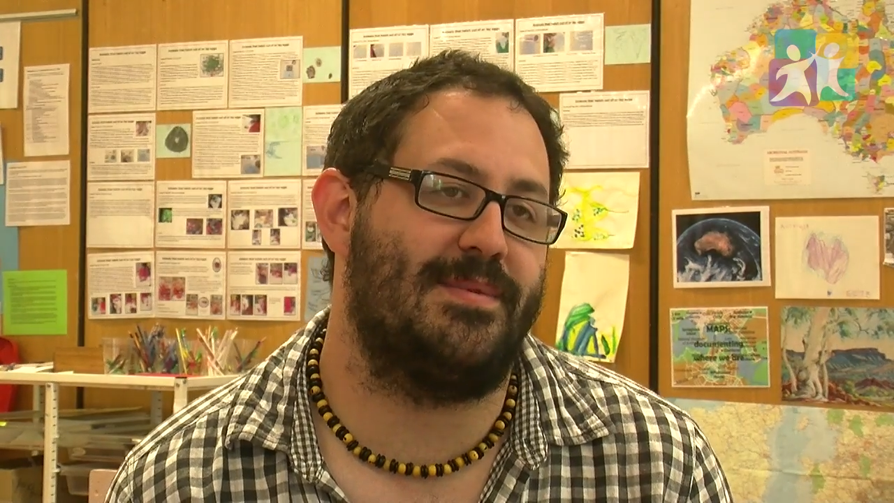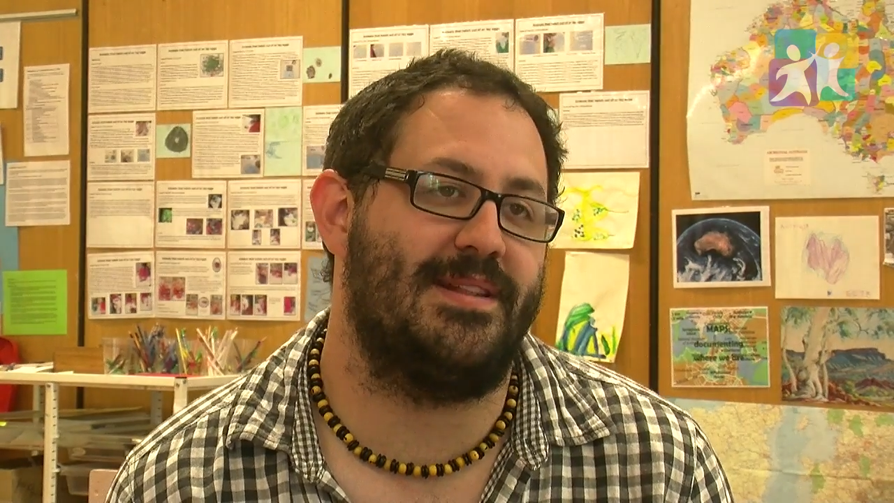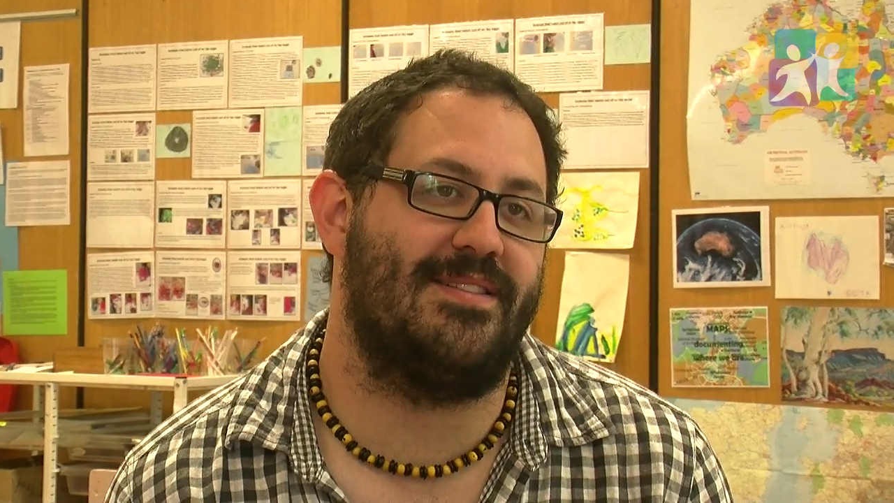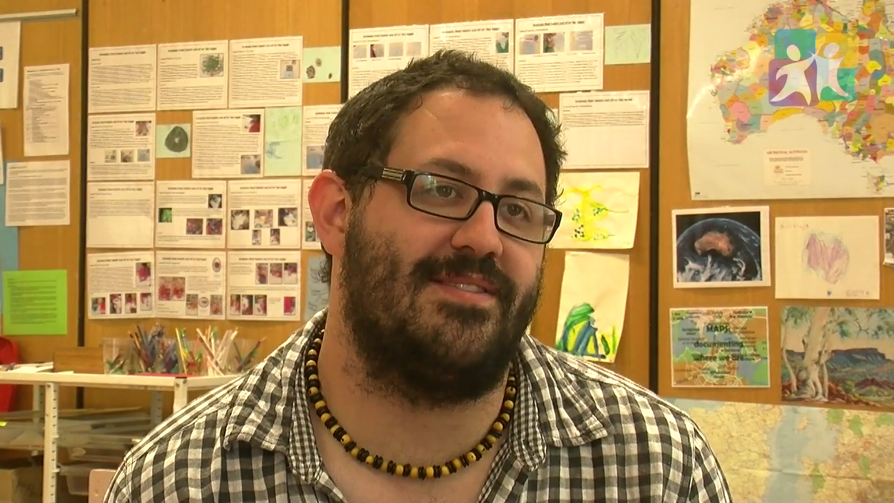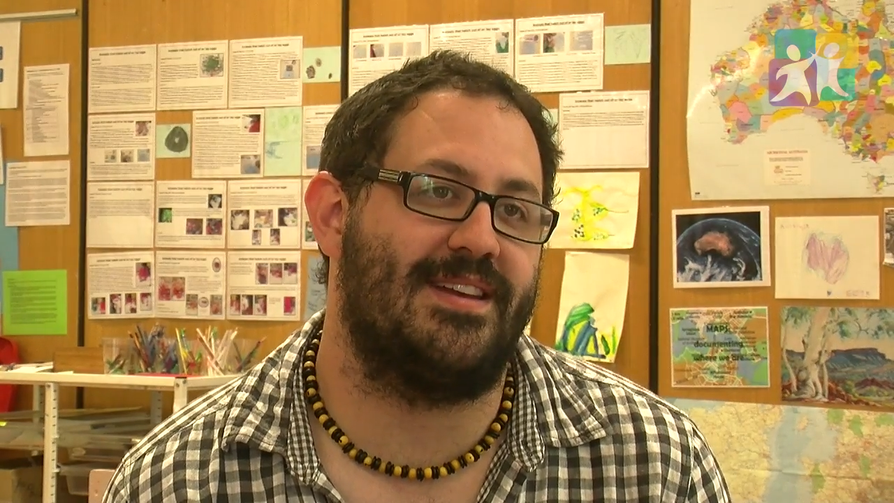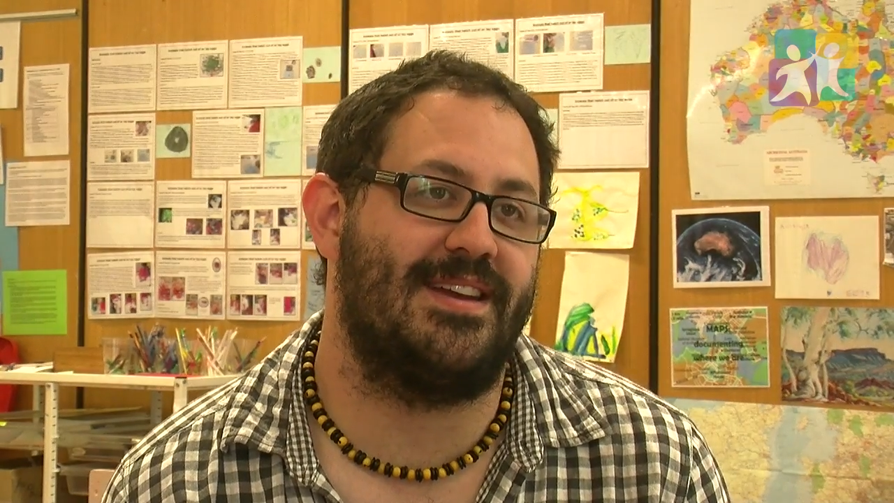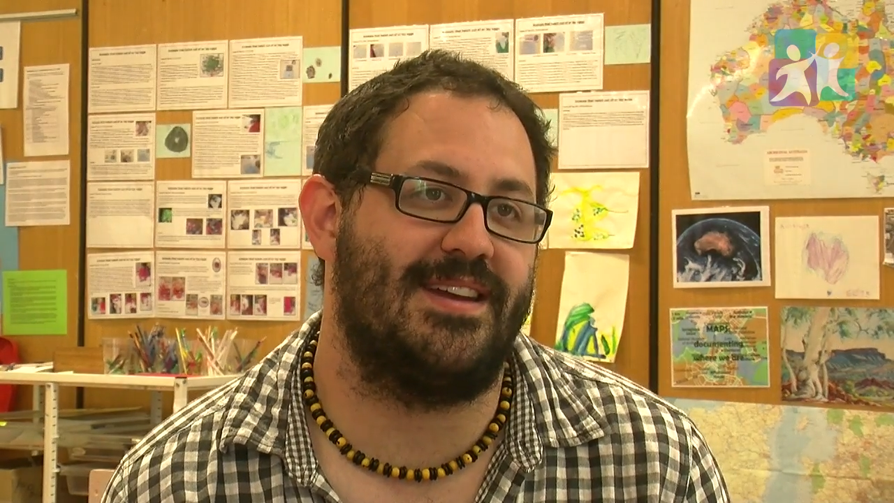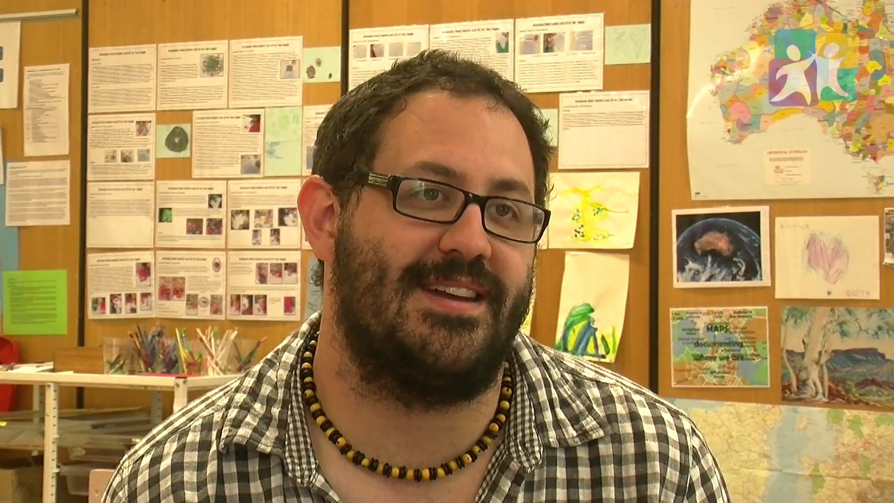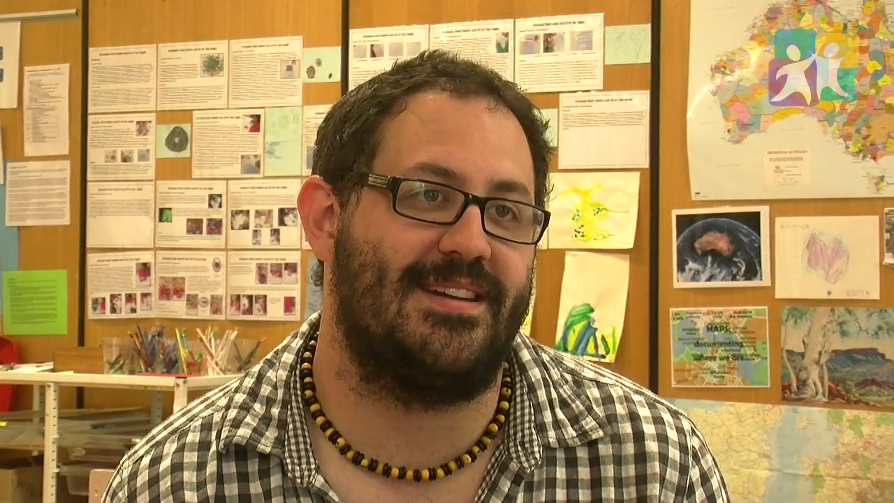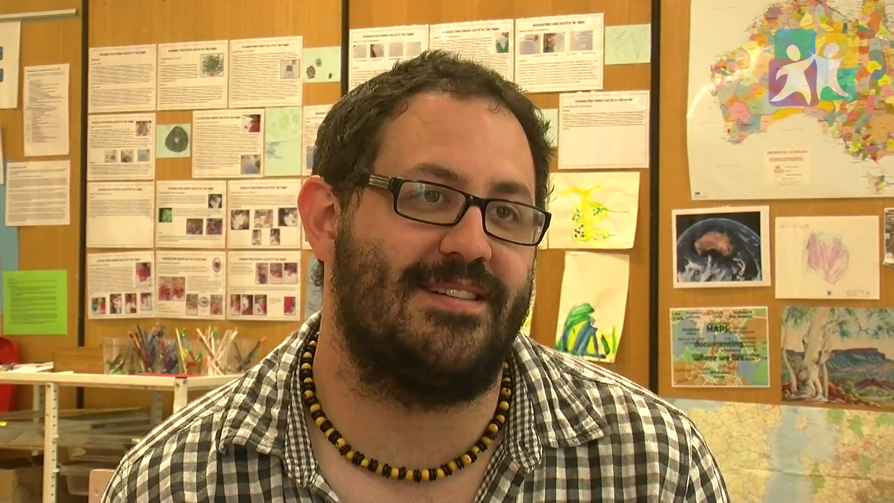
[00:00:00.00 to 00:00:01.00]
been living
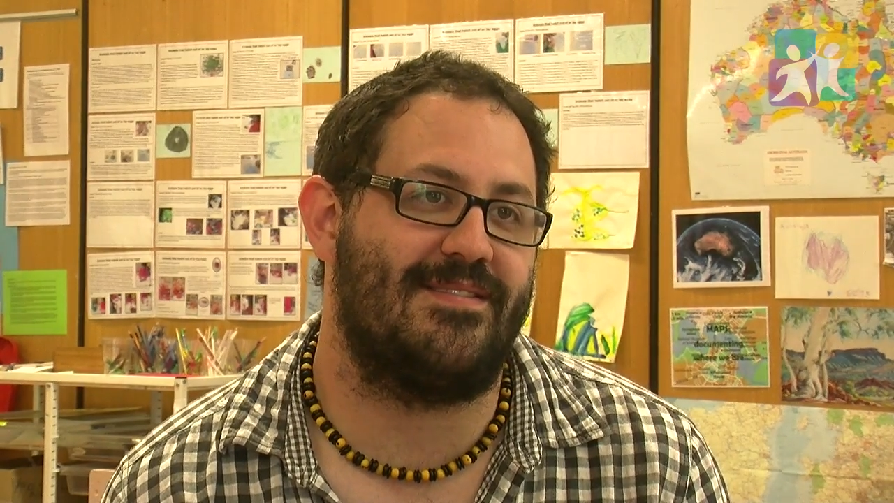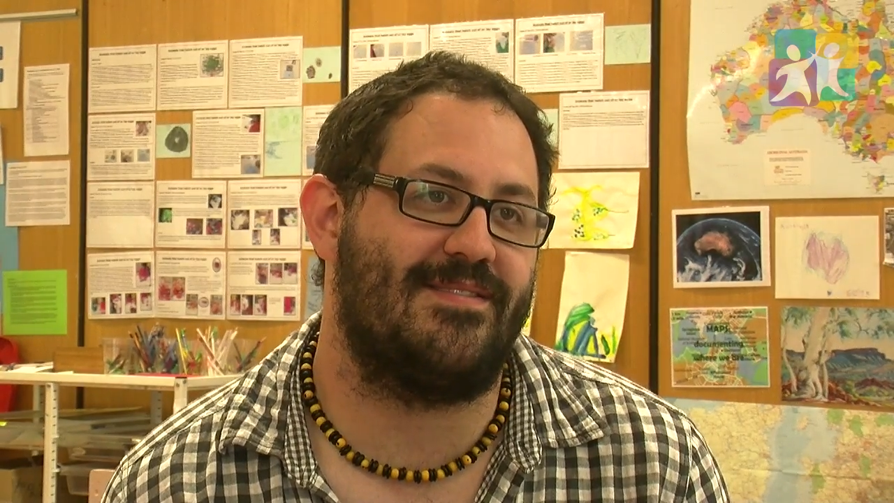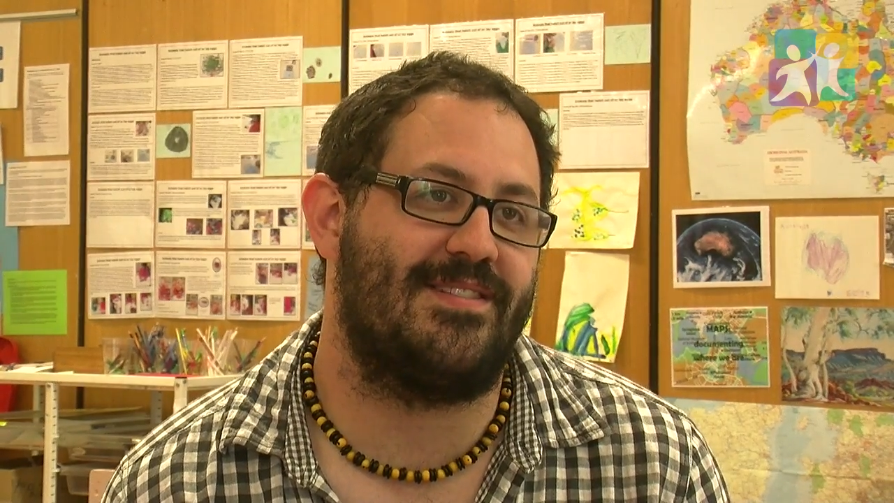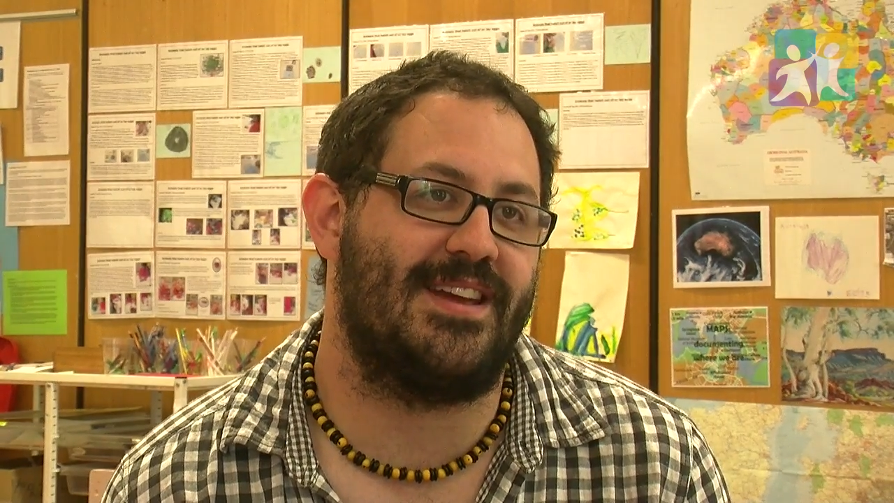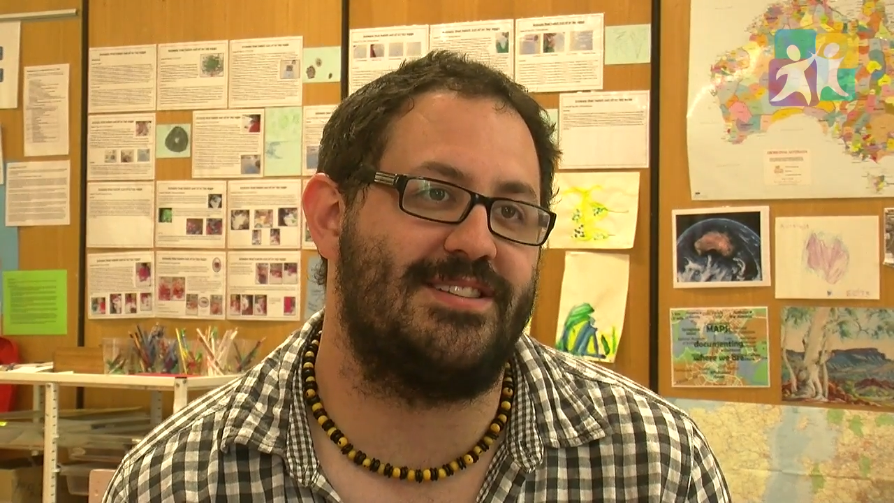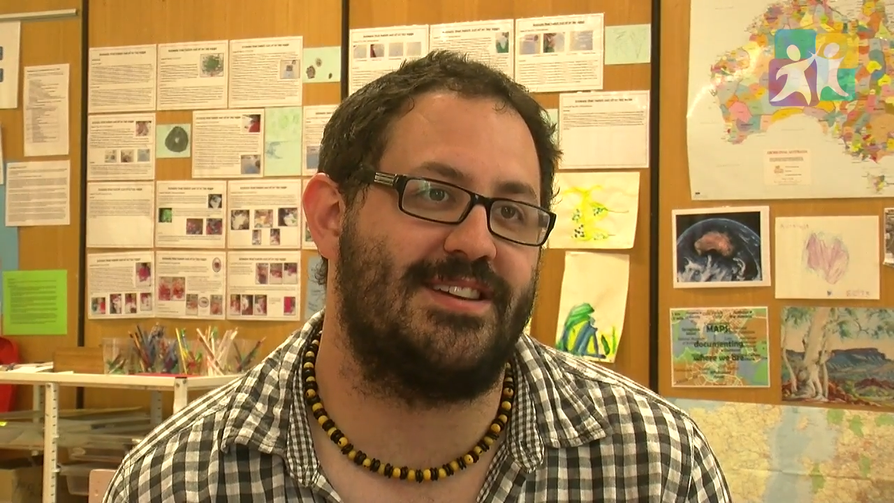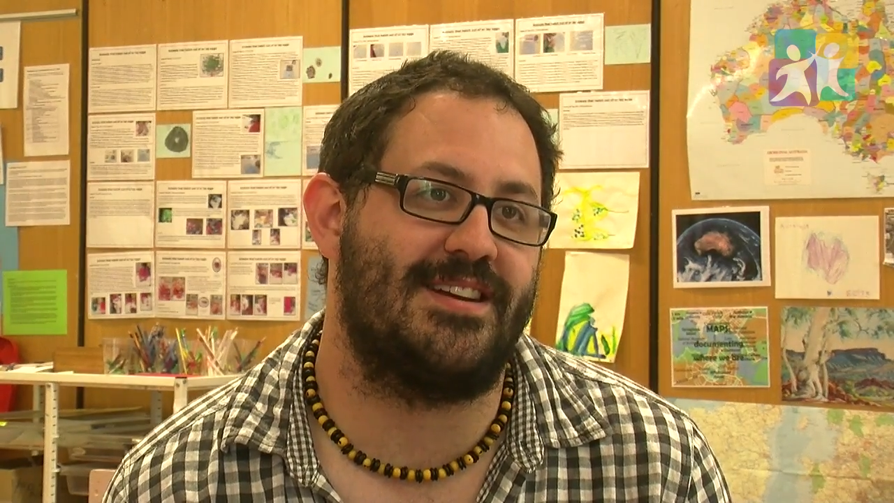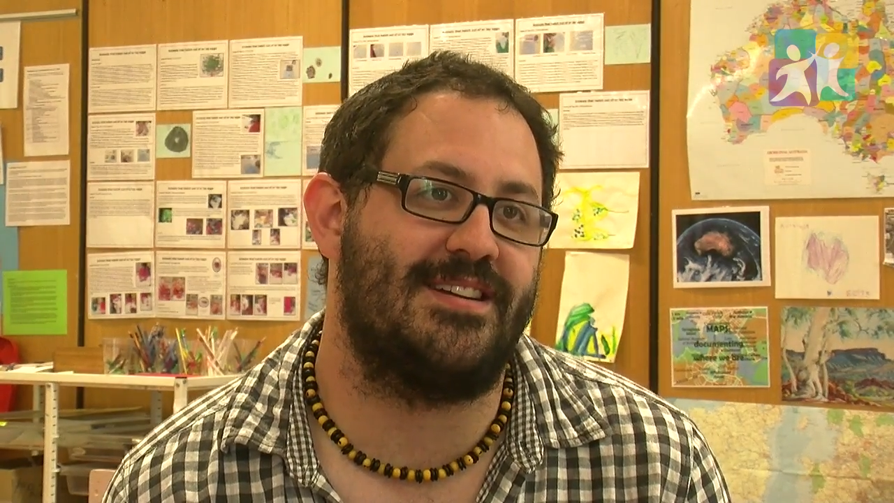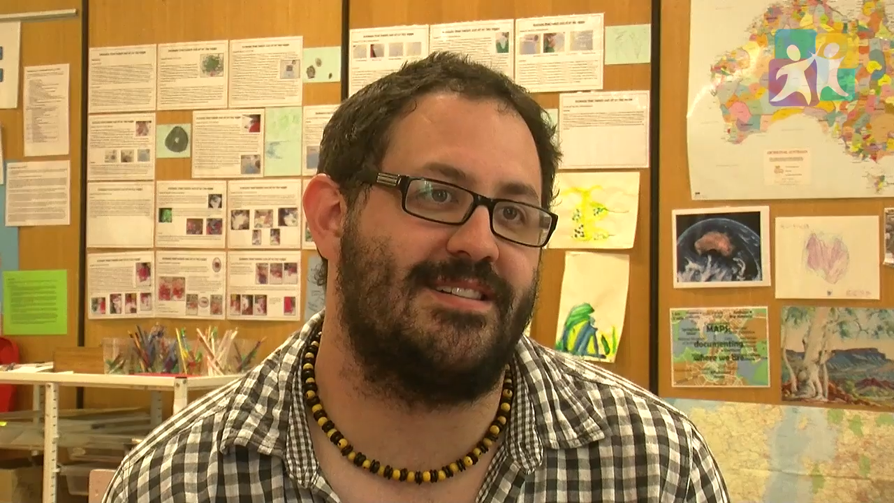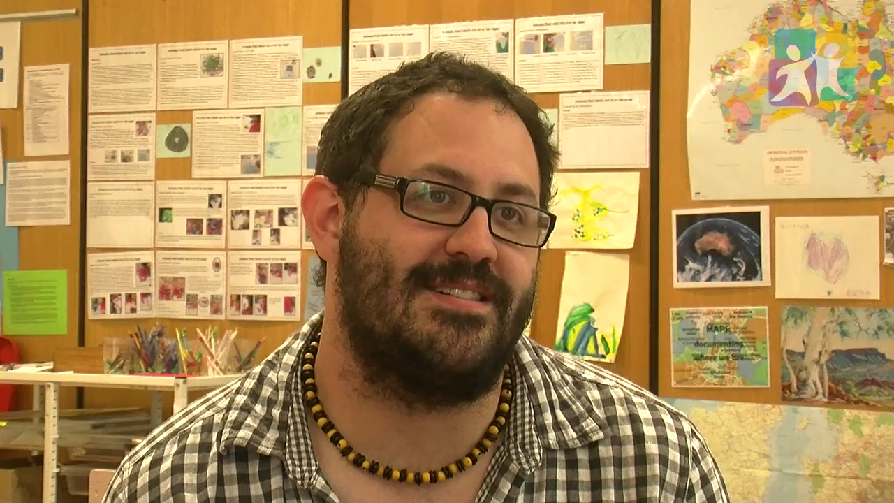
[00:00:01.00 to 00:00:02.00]
here,
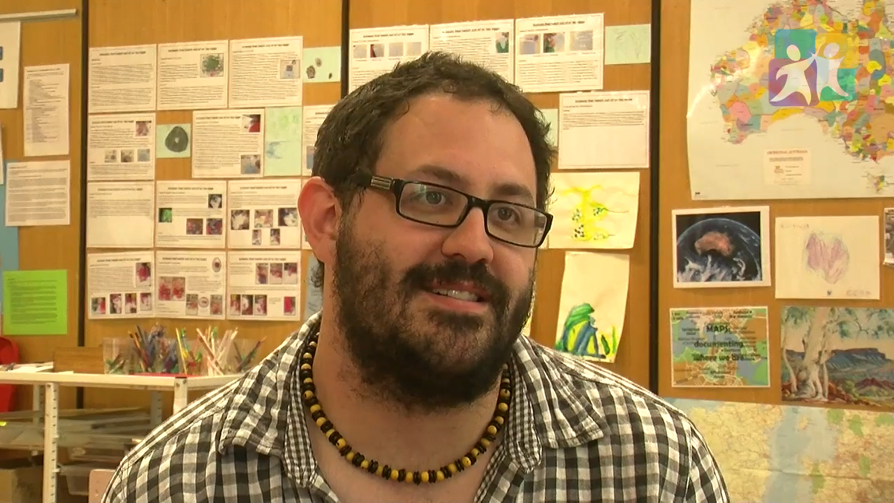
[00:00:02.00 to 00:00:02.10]
teaching